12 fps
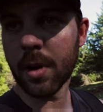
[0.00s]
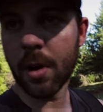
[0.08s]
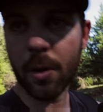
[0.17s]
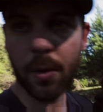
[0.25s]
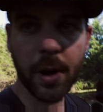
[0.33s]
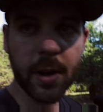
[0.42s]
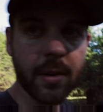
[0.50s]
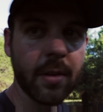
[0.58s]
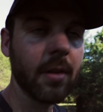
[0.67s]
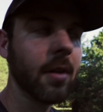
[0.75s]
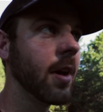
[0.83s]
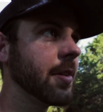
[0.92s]
Alright,
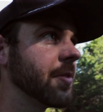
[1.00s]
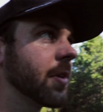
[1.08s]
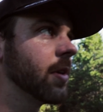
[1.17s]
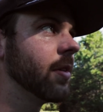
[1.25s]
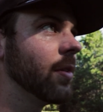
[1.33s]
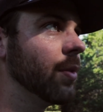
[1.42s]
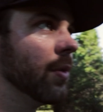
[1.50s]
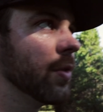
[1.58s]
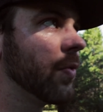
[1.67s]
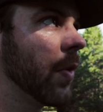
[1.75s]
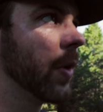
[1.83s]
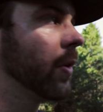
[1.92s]
not so good news,
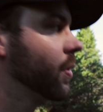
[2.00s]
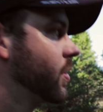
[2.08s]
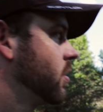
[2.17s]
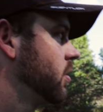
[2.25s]
folks.